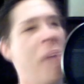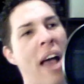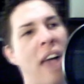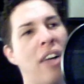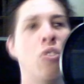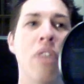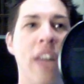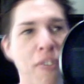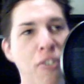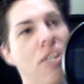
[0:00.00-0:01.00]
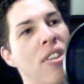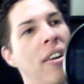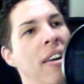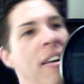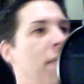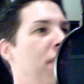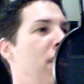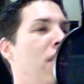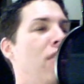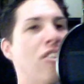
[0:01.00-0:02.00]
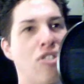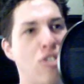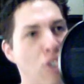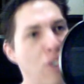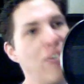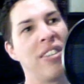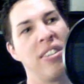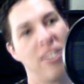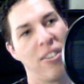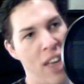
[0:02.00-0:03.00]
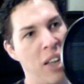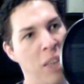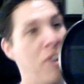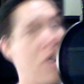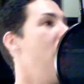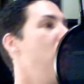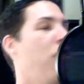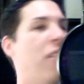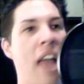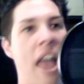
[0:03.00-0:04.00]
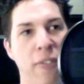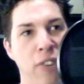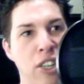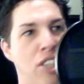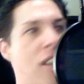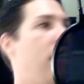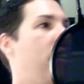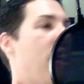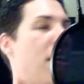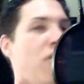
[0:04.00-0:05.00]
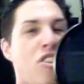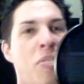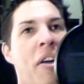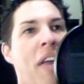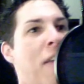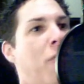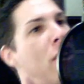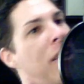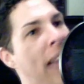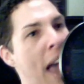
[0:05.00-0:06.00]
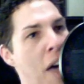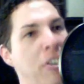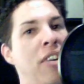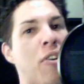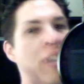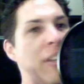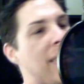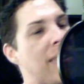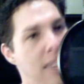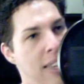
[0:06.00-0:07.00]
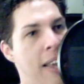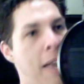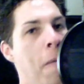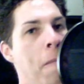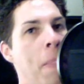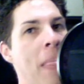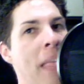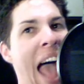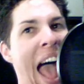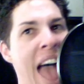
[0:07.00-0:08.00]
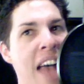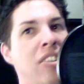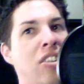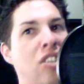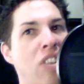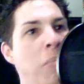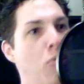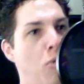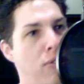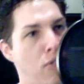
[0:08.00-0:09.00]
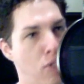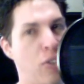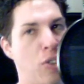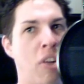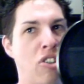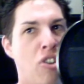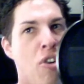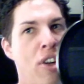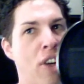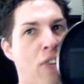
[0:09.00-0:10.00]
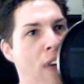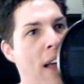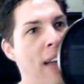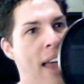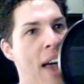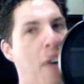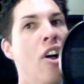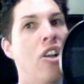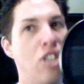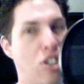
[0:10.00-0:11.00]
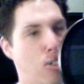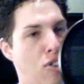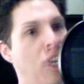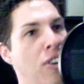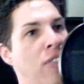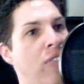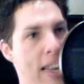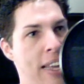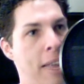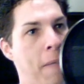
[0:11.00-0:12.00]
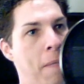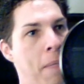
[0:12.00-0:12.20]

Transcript: packs or whatever the service is available. And I know that every state and just about every county or at least city has some sort of service project going on right now to serve Haiti.